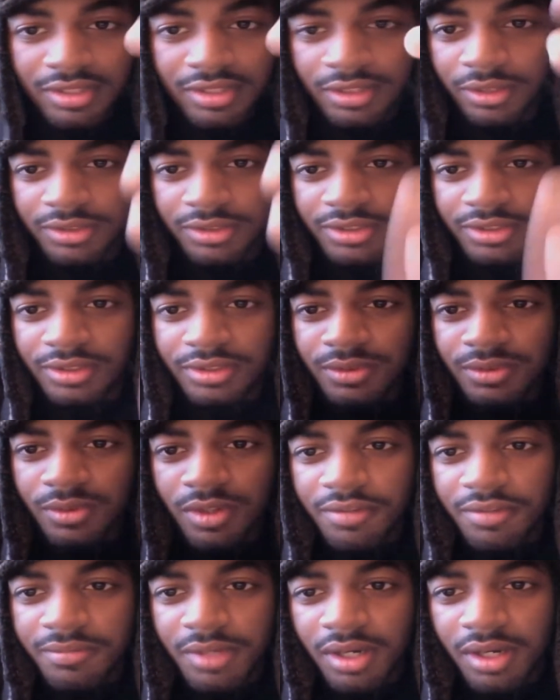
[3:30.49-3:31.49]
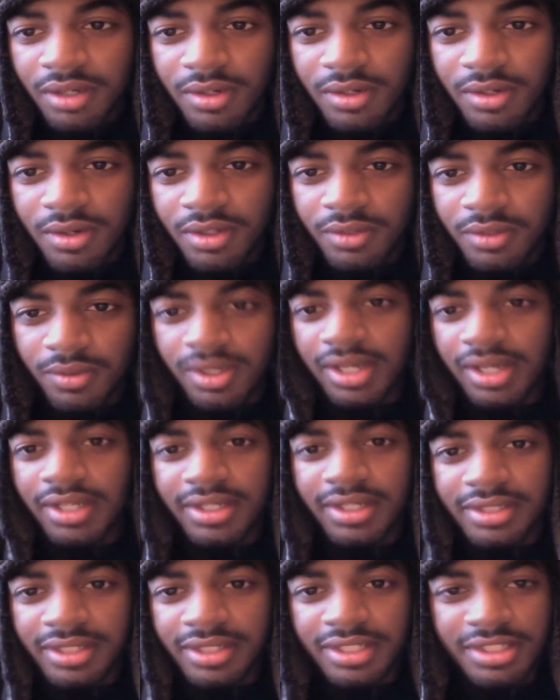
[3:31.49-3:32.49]
Coast Soldier Wolfbar going to
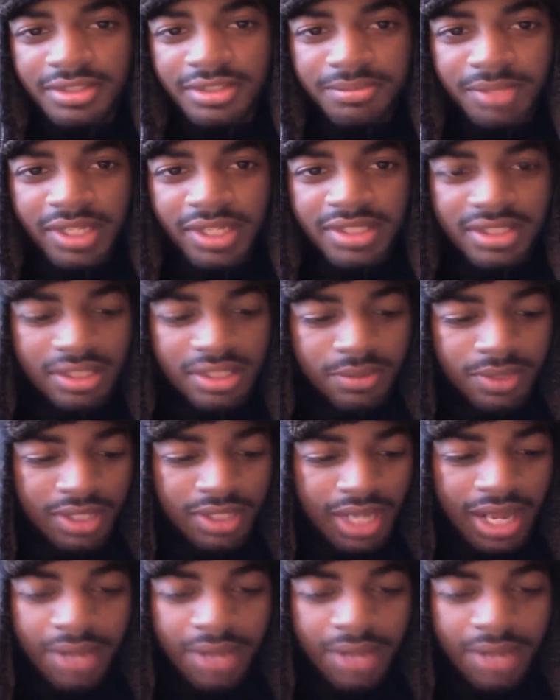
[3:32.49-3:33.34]
1 is basically what